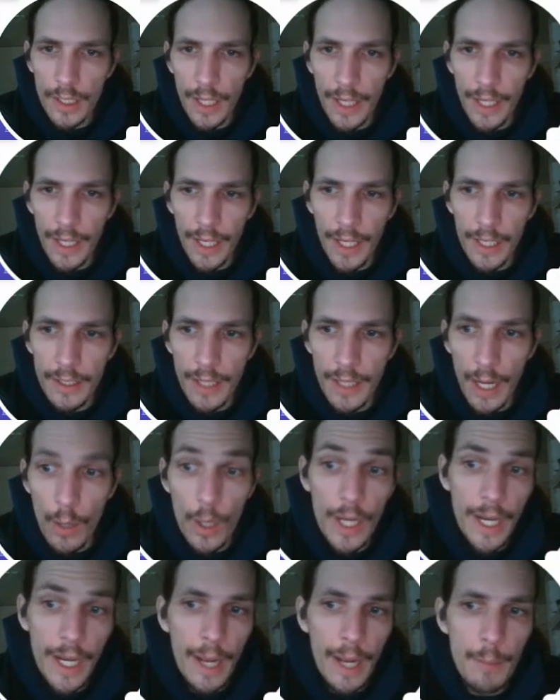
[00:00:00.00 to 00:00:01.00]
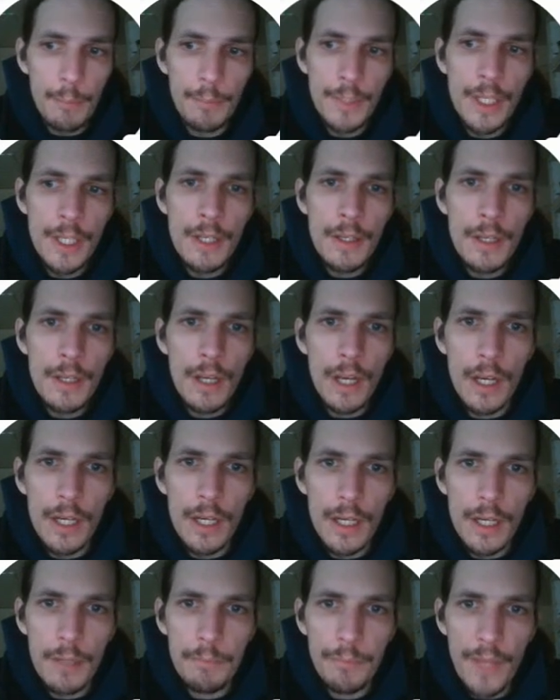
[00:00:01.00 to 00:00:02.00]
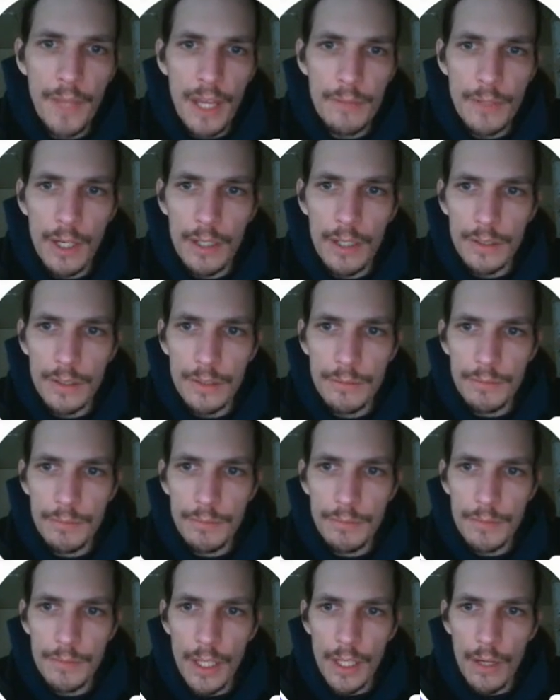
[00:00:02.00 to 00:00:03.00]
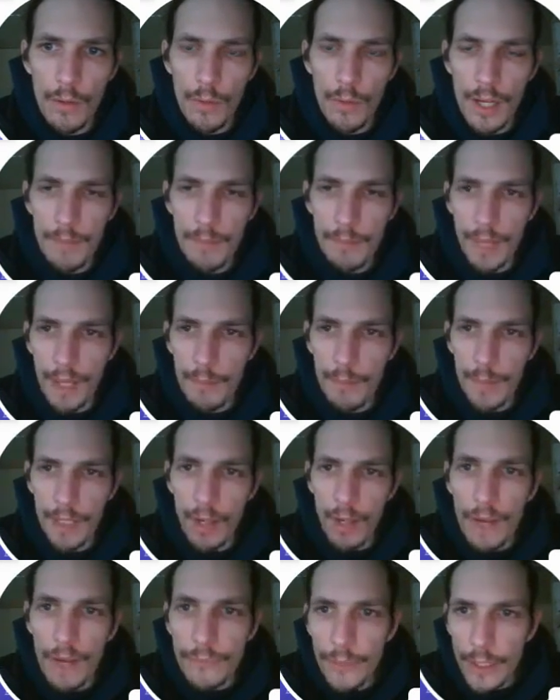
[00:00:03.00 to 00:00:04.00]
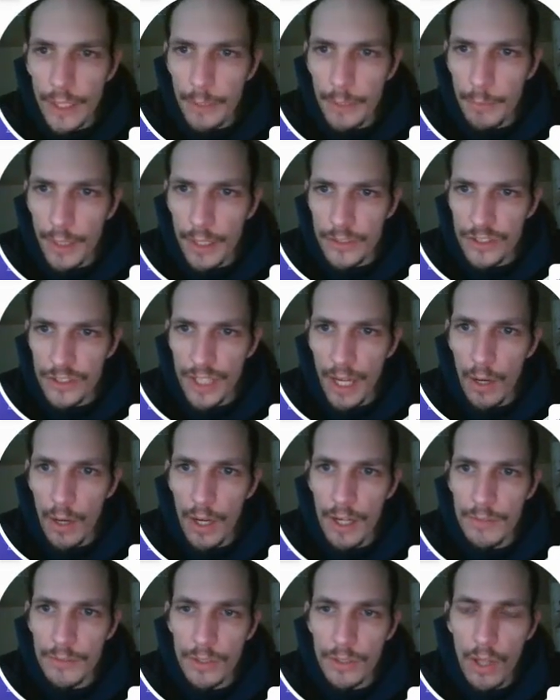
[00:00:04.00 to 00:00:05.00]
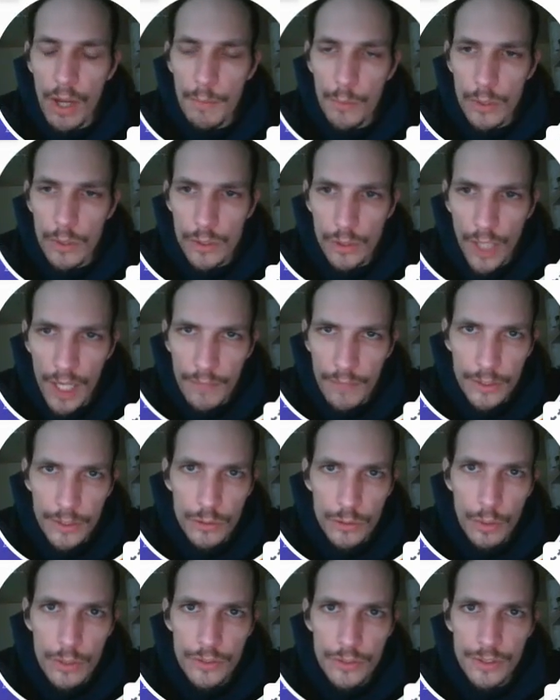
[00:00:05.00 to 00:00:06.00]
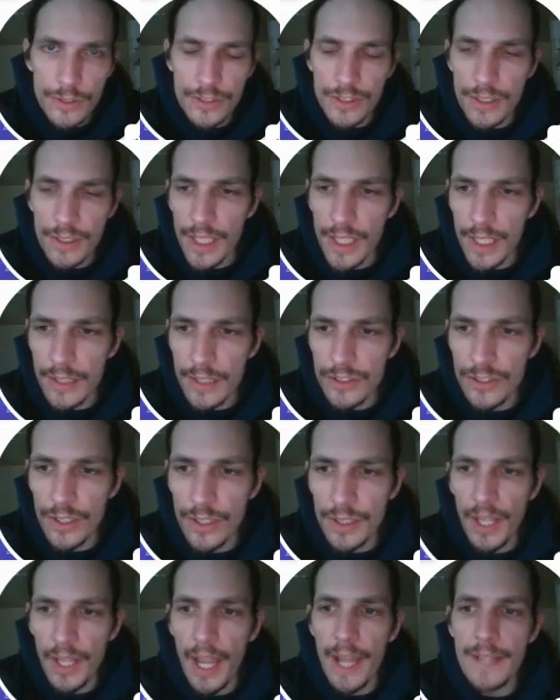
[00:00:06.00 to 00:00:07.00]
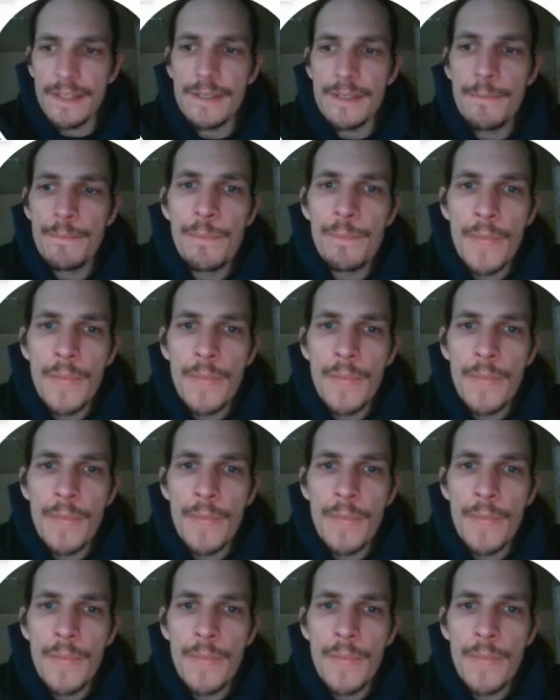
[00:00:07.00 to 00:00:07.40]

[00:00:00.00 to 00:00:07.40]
And now I am. I've got, I've been offering it because now I have a lot more traffic sources and things like that.